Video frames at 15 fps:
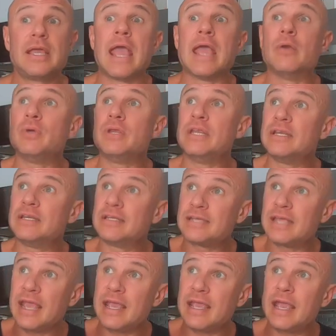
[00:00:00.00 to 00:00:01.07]
And we need to
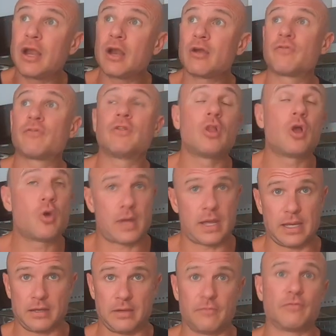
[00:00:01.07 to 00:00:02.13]
take care of the
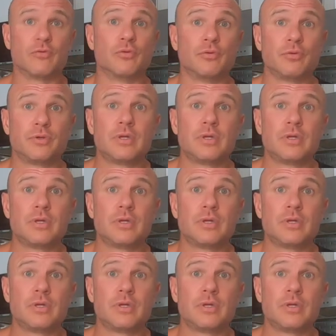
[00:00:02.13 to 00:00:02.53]
low-hanging fruit.